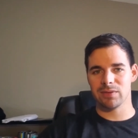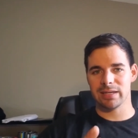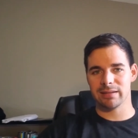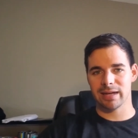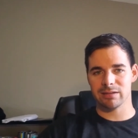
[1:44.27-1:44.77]

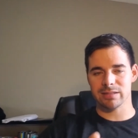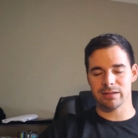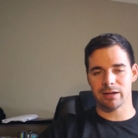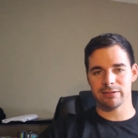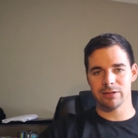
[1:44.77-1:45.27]

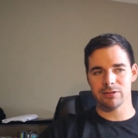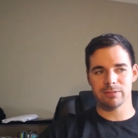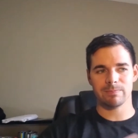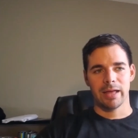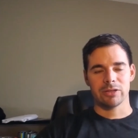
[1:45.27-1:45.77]
$15,000.
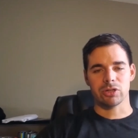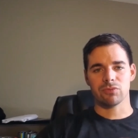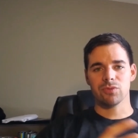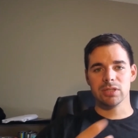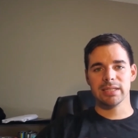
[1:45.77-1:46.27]
So
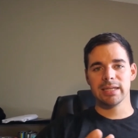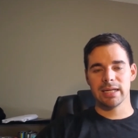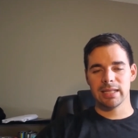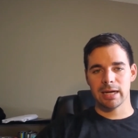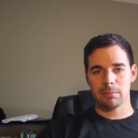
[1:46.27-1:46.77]
looking
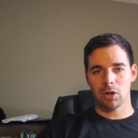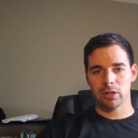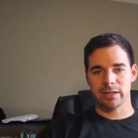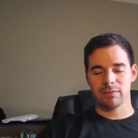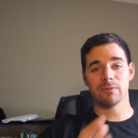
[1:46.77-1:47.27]
in that
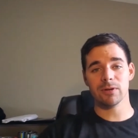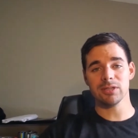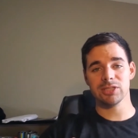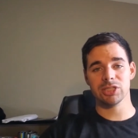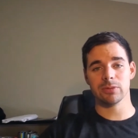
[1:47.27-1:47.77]
market, for
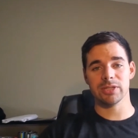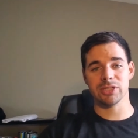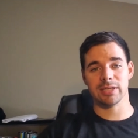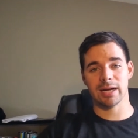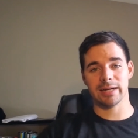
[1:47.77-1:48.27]
first
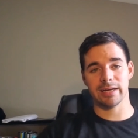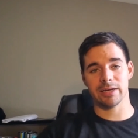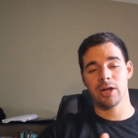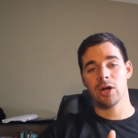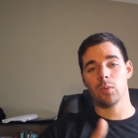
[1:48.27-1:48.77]
generation
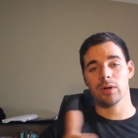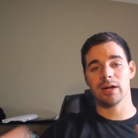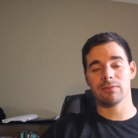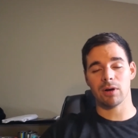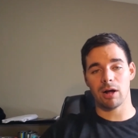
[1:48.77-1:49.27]
Cayenne will
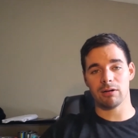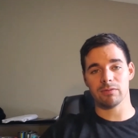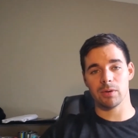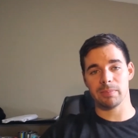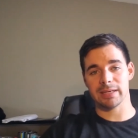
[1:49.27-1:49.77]
cover all of
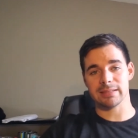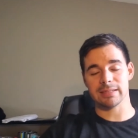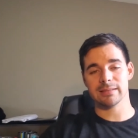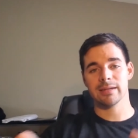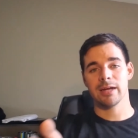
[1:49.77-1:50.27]
our
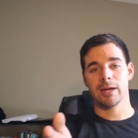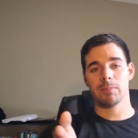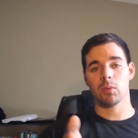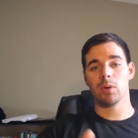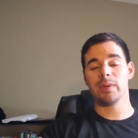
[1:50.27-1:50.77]
bases.
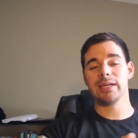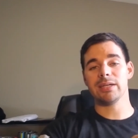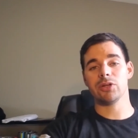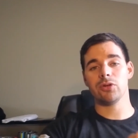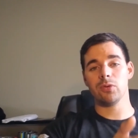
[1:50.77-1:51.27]
But what we need
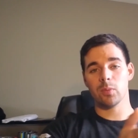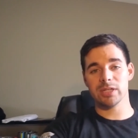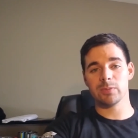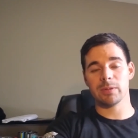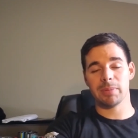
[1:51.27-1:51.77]
to do
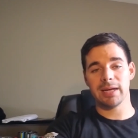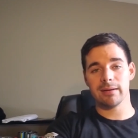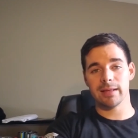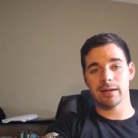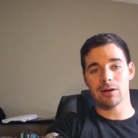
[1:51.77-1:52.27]
once we pick
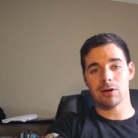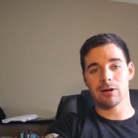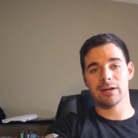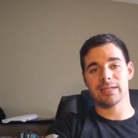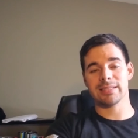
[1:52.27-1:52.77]
that
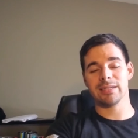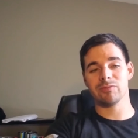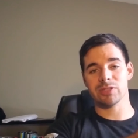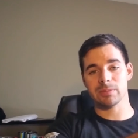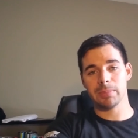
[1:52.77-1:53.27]
car, instead of
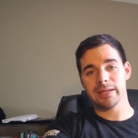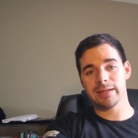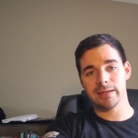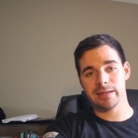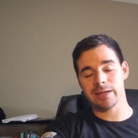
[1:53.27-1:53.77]
just
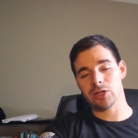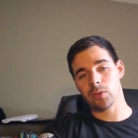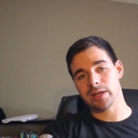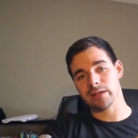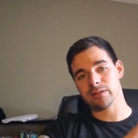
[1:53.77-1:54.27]
picking it and
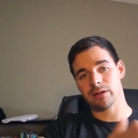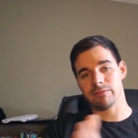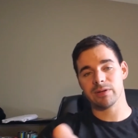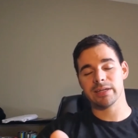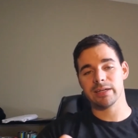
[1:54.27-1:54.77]
going out and start
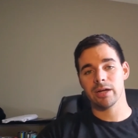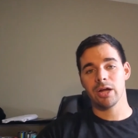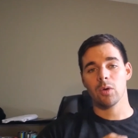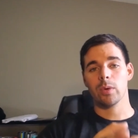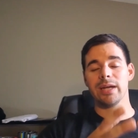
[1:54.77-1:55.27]
looking,
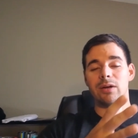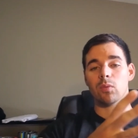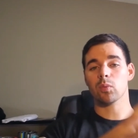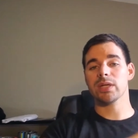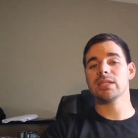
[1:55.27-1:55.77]
we need to
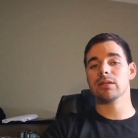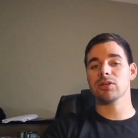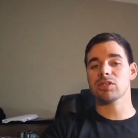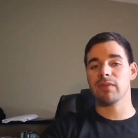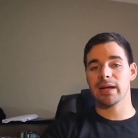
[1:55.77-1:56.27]

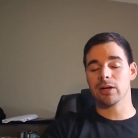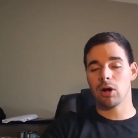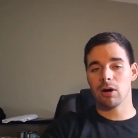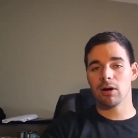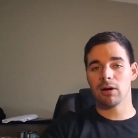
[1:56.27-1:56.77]
research that
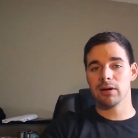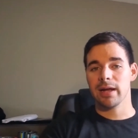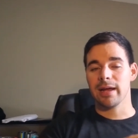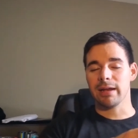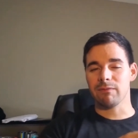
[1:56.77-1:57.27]
car
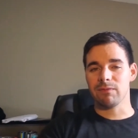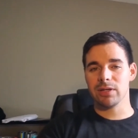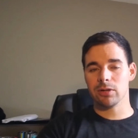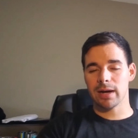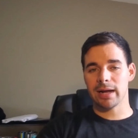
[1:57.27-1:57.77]
and
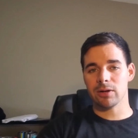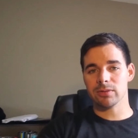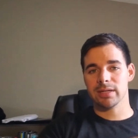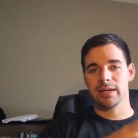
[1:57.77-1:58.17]
figure out,